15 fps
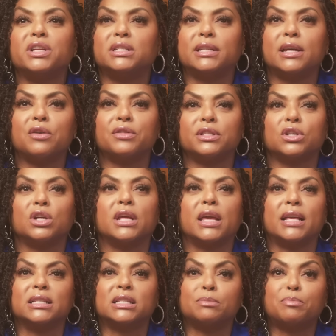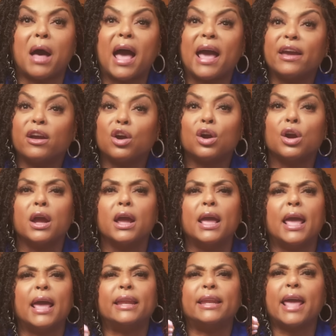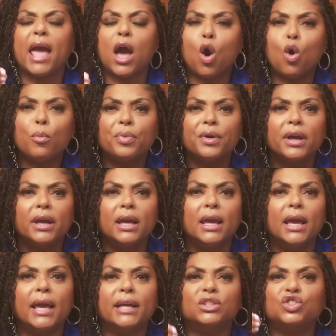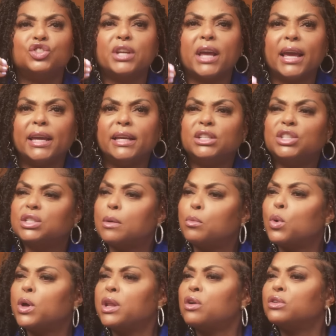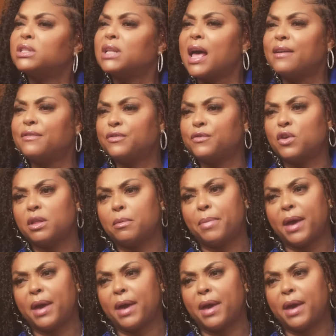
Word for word: to tell that's going to inspire and help and change someone else's life for the